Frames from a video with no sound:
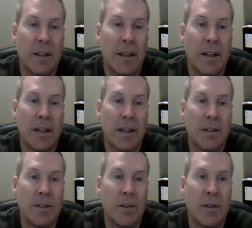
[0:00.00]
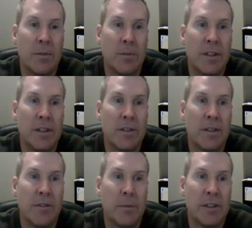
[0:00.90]
And go ahead and put in your
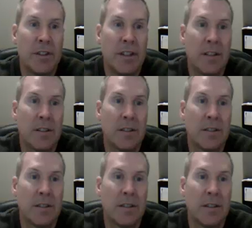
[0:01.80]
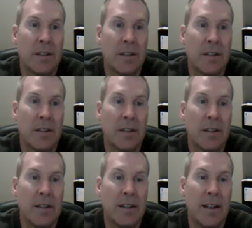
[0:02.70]
information here.
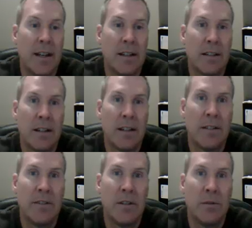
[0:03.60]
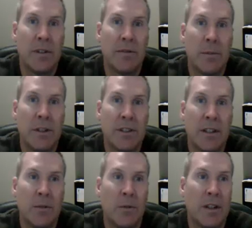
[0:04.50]
And it'll give you information
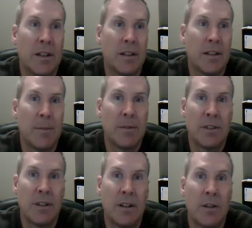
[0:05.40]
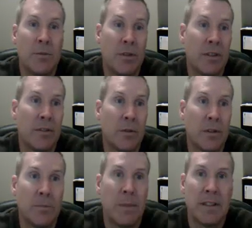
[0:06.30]
on how much home you can
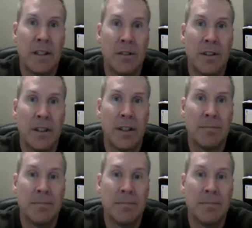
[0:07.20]
afford based on your income.